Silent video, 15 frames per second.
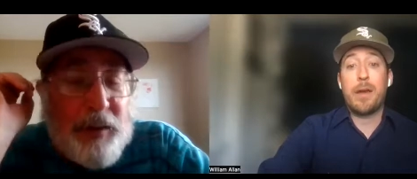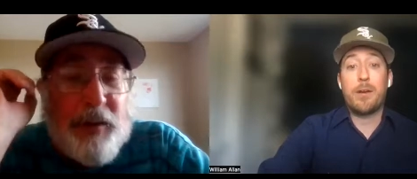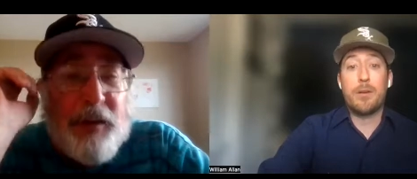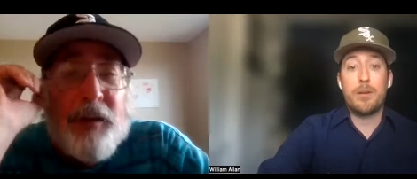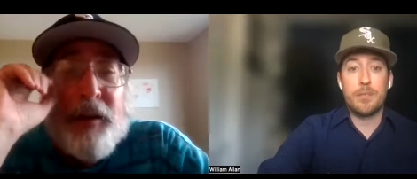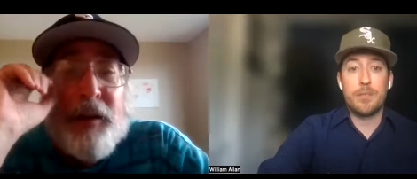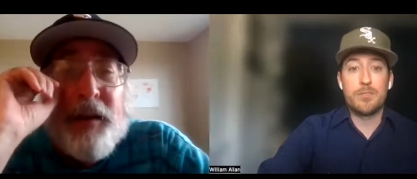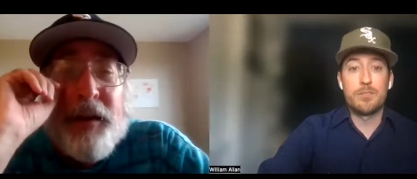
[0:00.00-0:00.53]

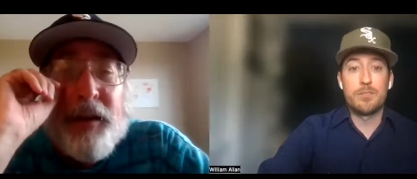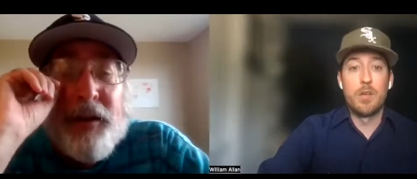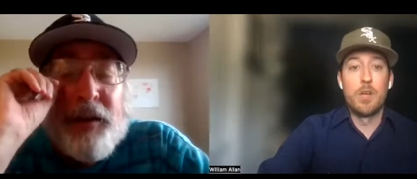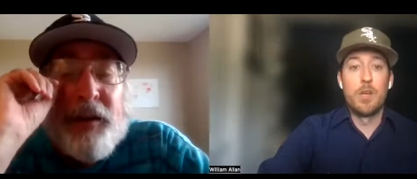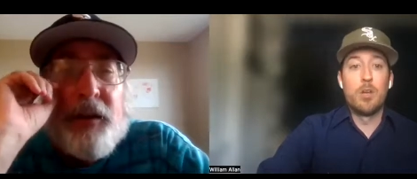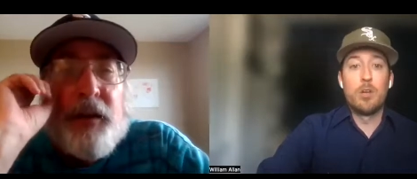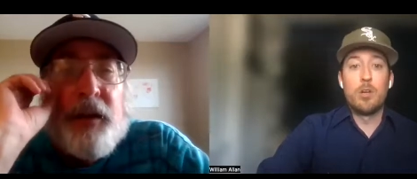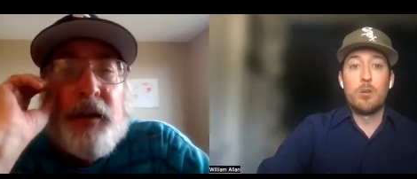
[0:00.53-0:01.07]
Speaker 1: Mariners,
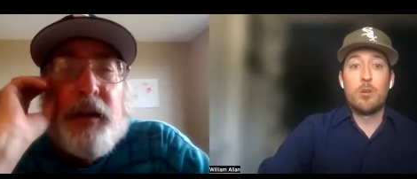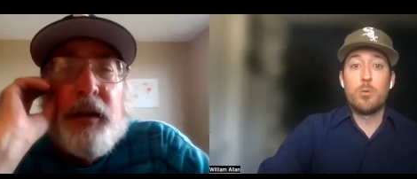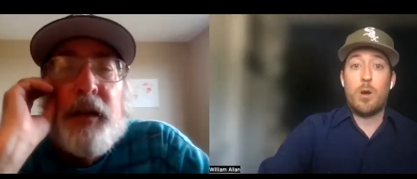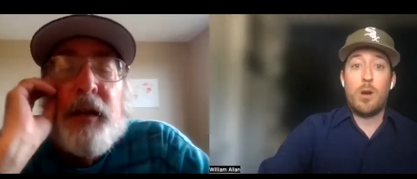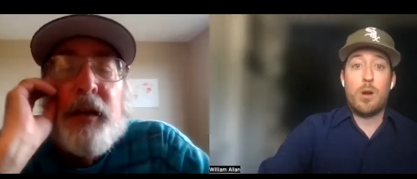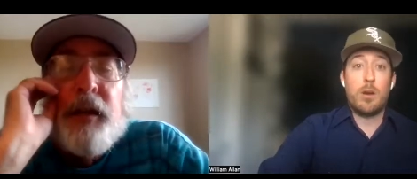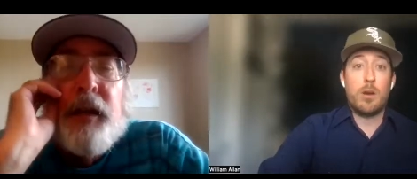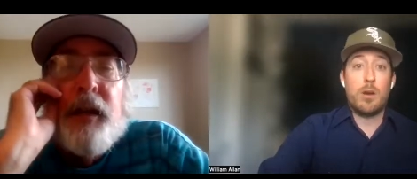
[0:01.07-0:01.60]

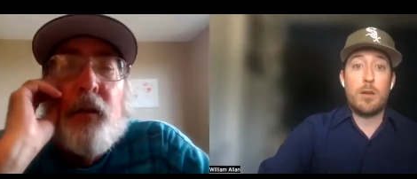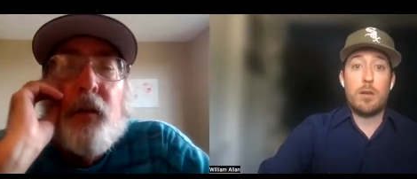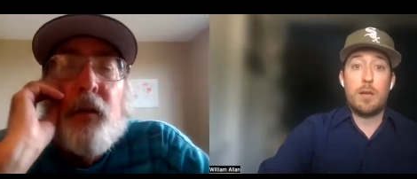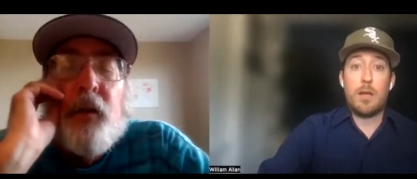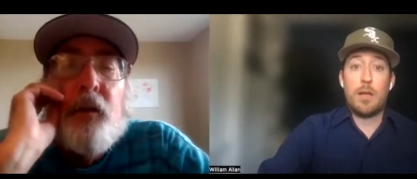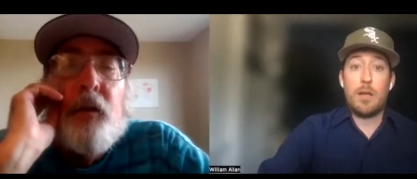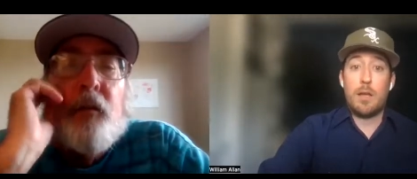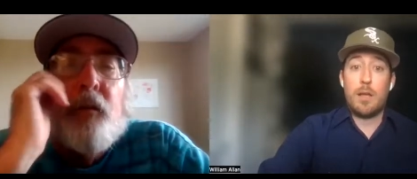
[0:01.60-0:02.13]
who are
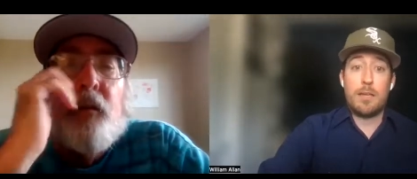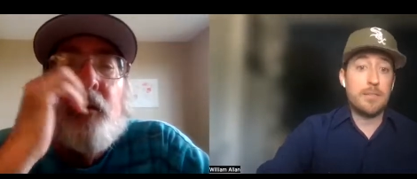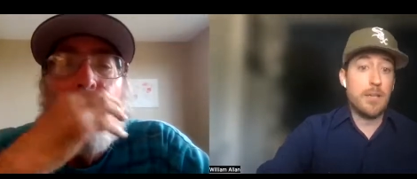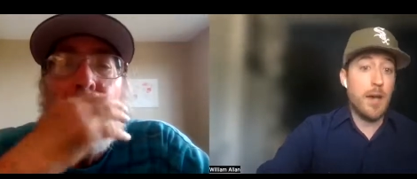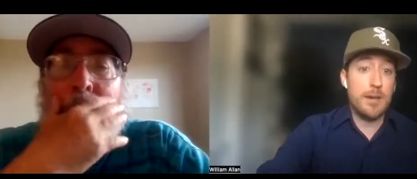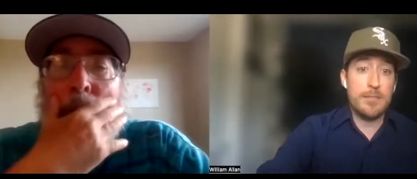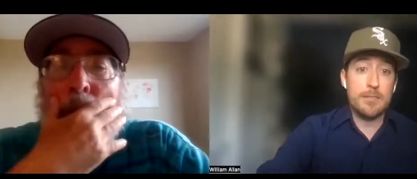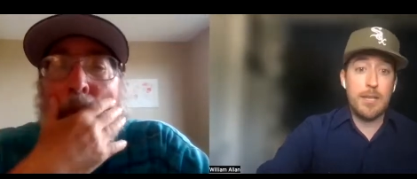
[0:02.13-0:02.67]
as
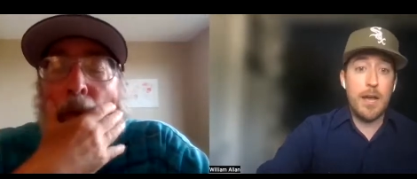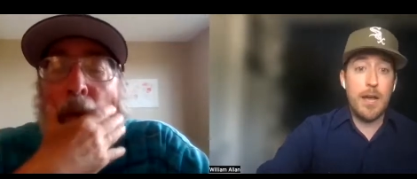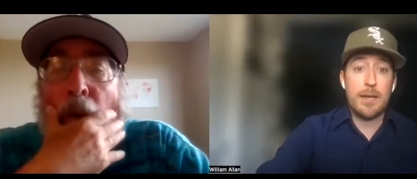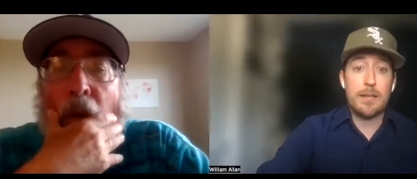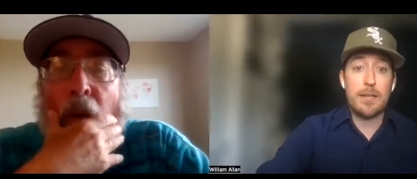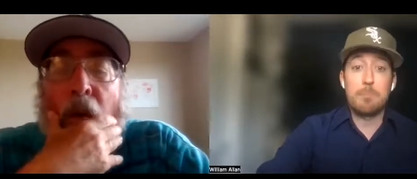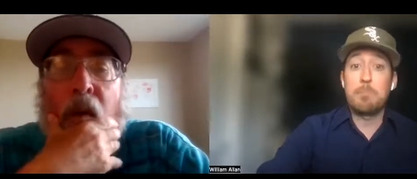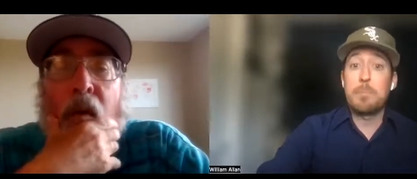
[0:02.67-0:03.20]
hot as
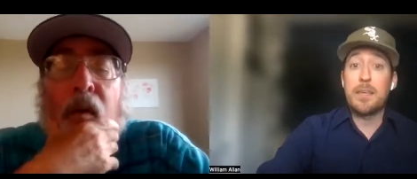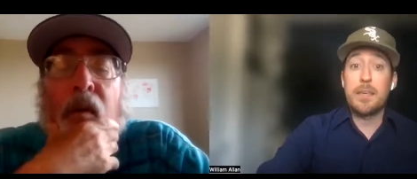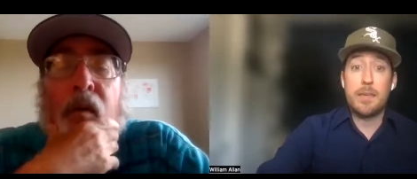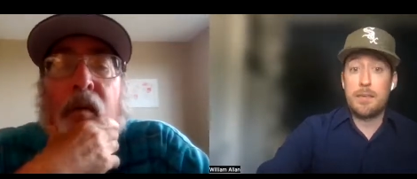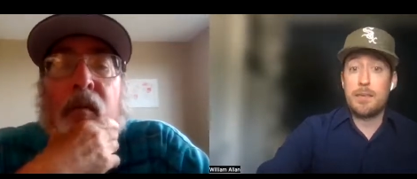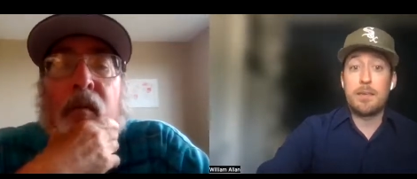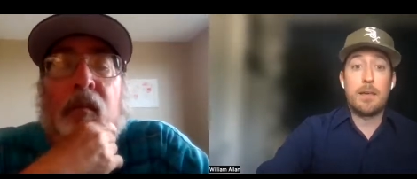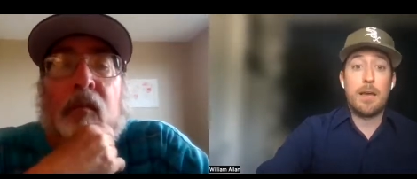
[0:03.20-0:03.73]
hot can
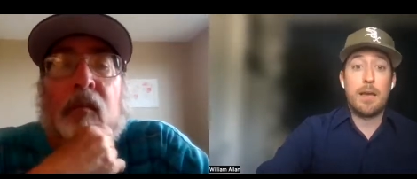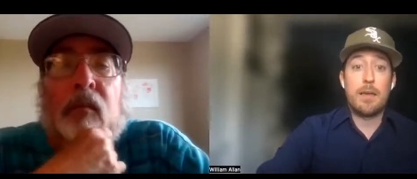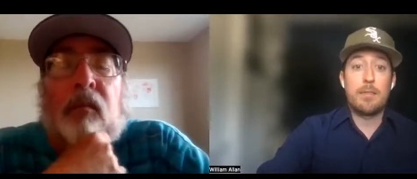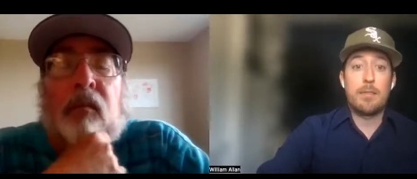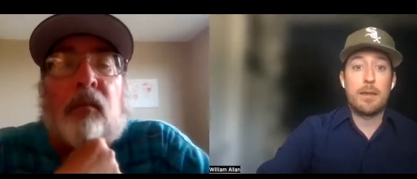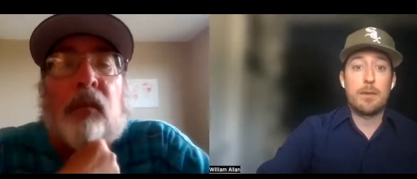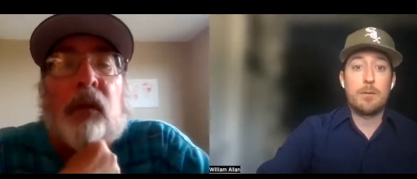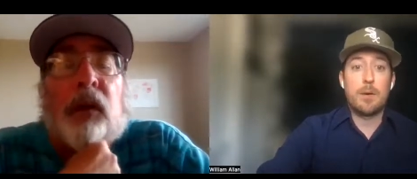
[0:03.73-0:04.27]
be, I
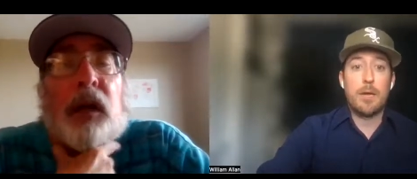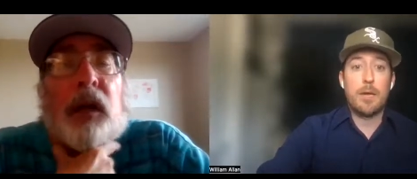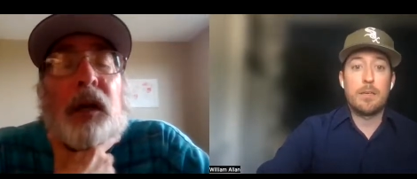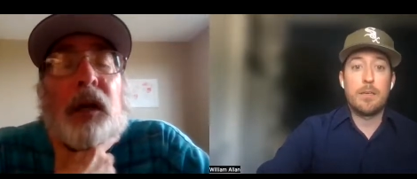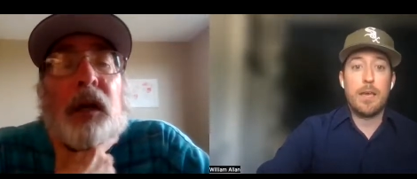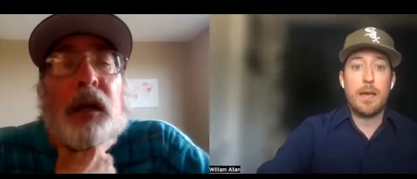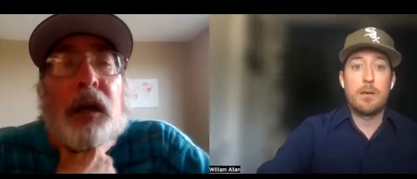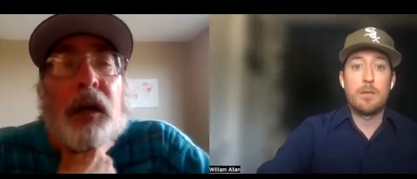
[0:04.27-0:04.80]
think,
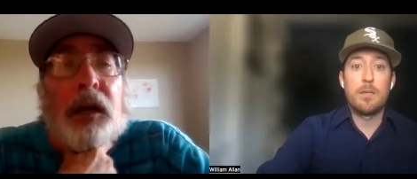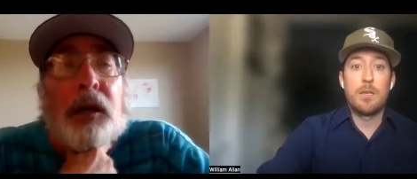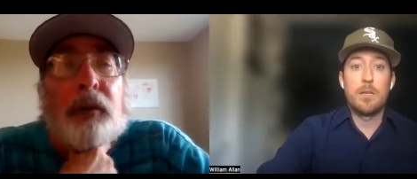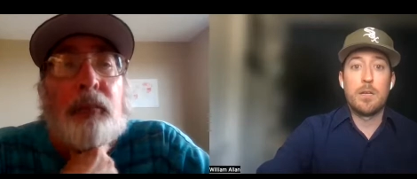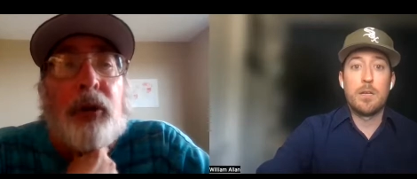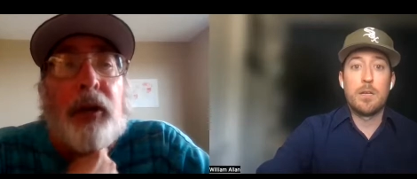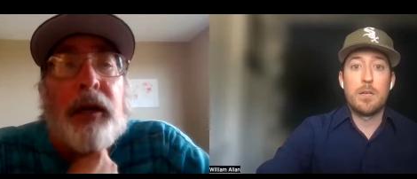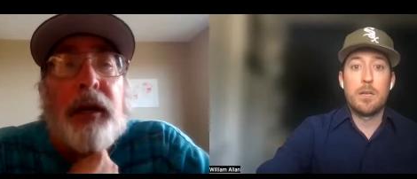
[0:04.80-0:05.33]
right now.
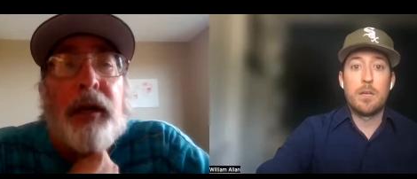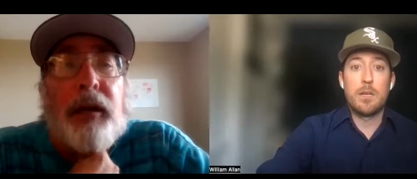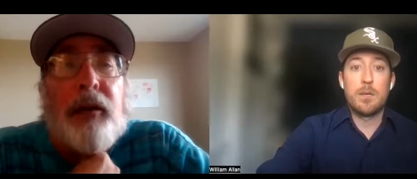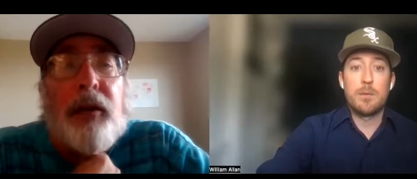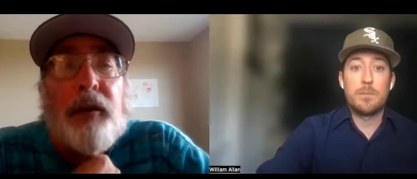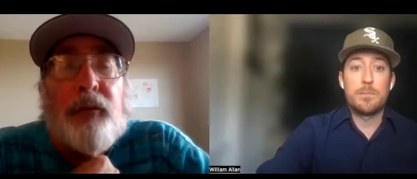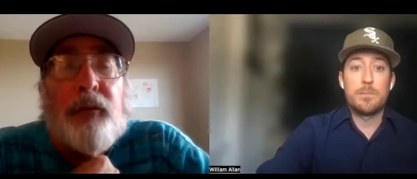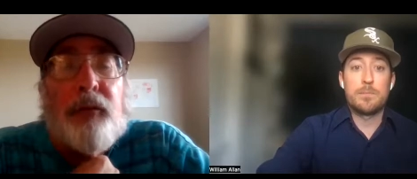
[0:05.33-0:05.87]
Speaker 2: And playing
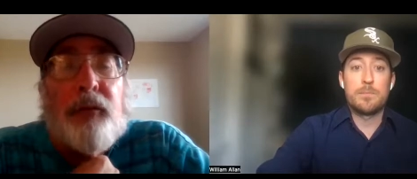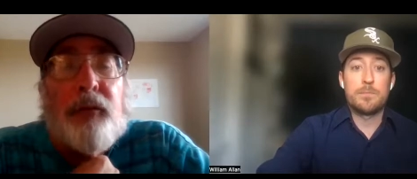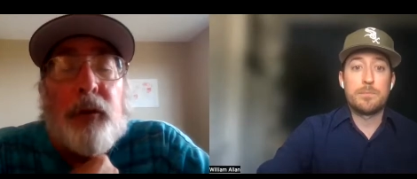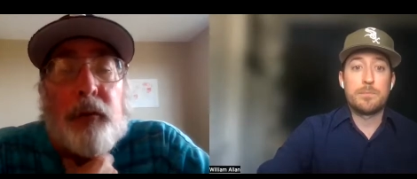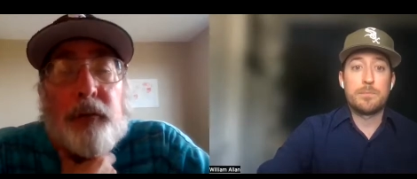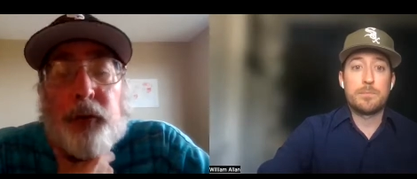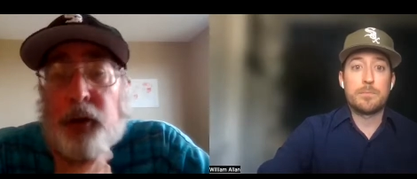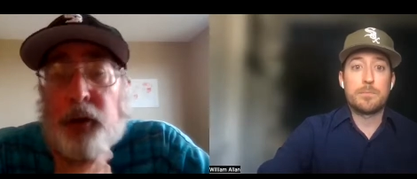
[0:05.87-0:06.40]

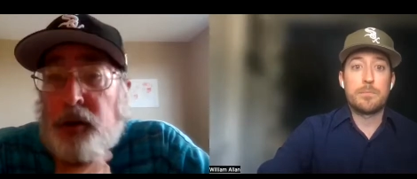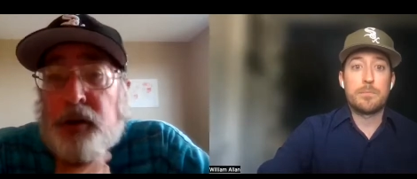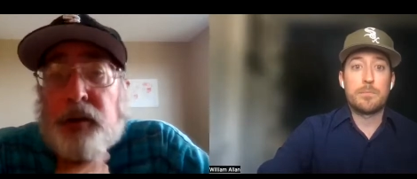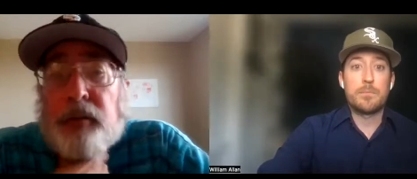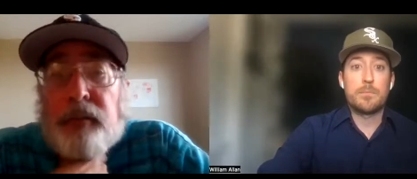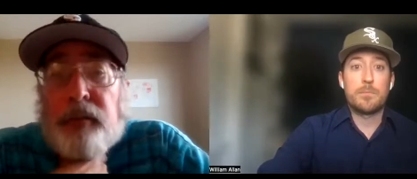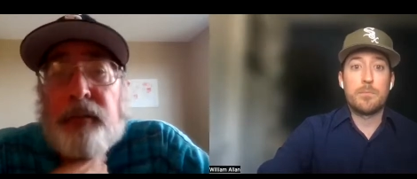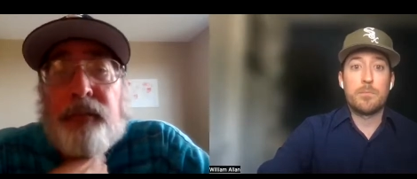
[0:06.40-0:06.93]
Cleveland
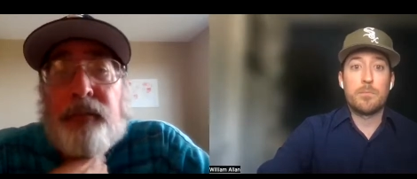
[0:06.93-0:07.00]
first.